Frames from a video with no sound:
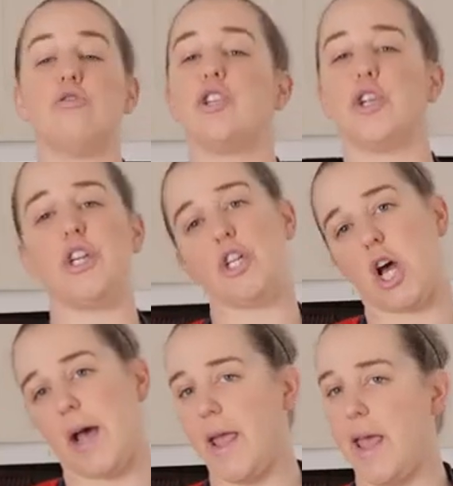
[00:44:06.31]
You should
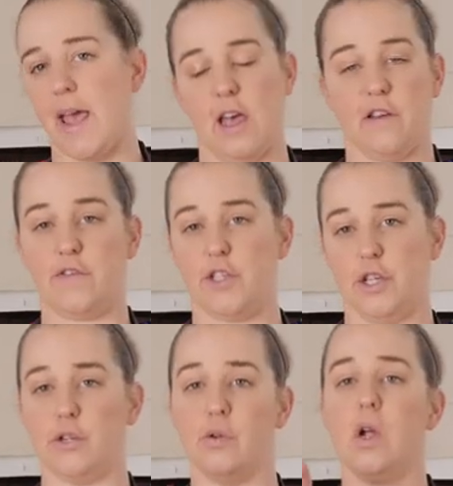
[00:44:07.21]
not have
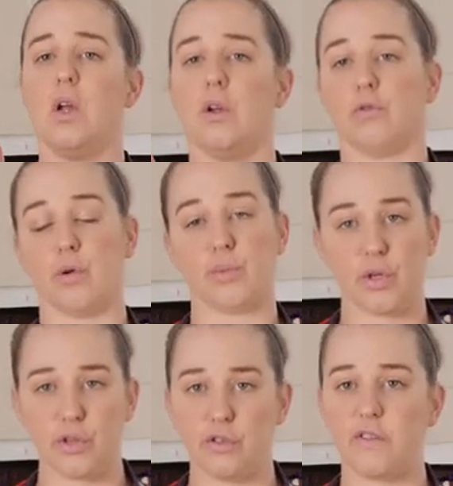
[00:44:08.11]
to
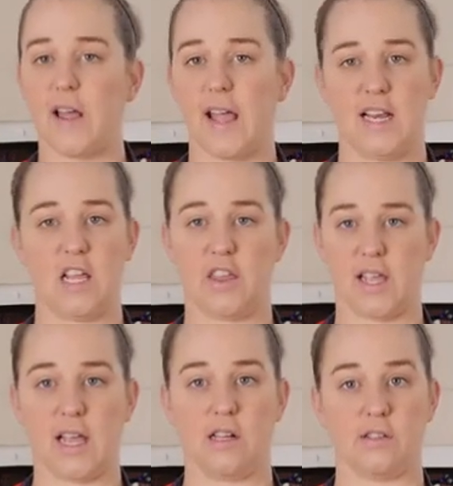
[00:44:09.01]
remove
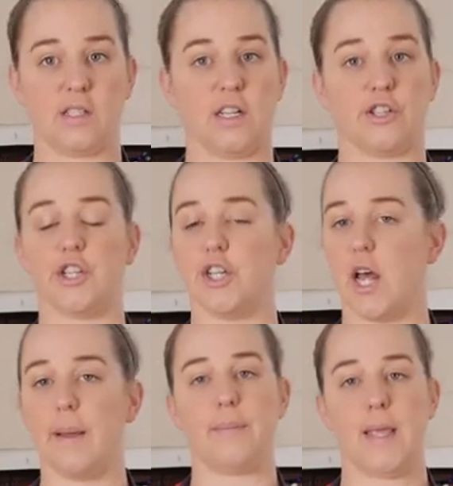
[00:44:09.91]
anything else. There should
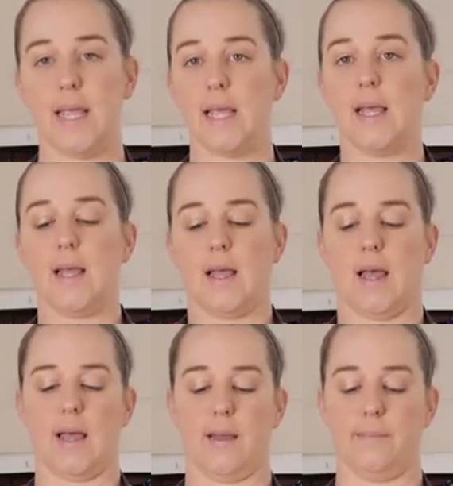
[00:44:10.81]
not be
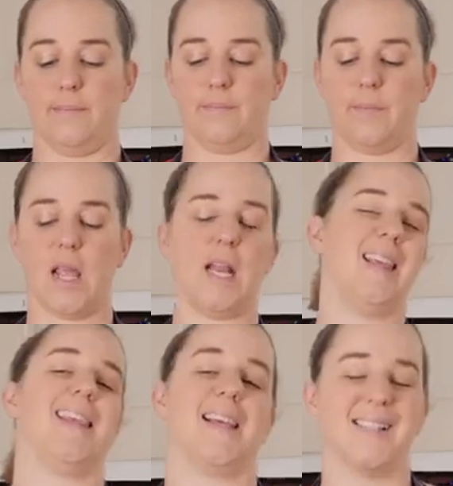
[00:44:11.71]

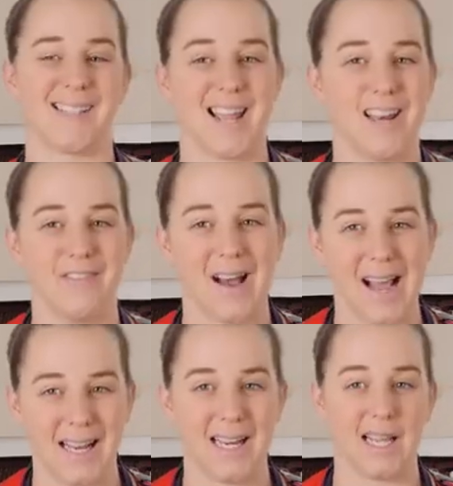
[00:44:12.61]
anything else kind of
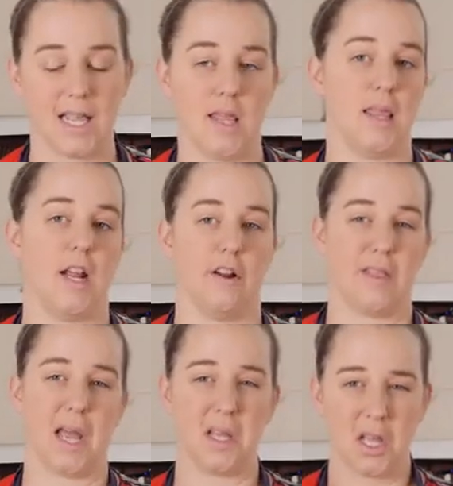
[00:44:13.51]
hiding in
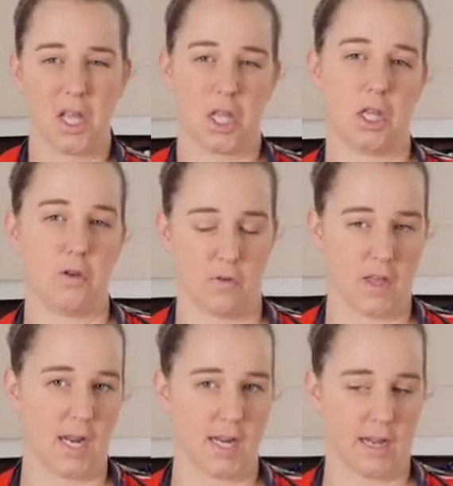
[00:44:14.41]
there that
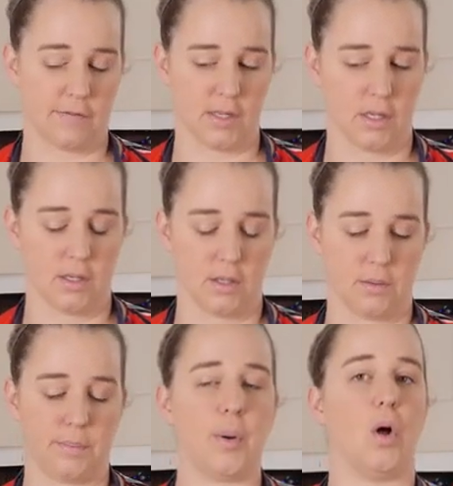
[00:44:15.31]
you then have
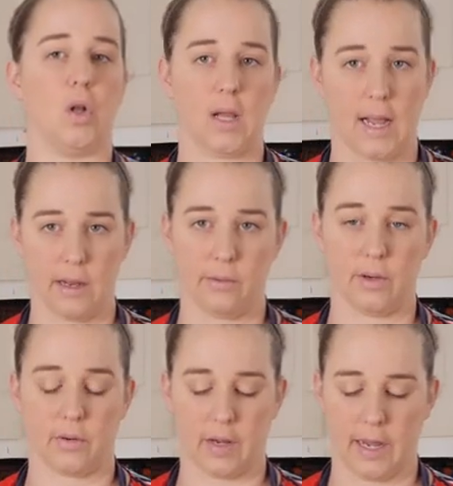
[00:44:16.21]
to pull out,
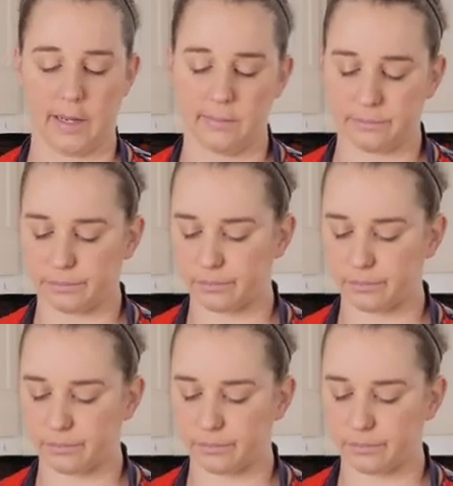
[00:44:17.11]
okay?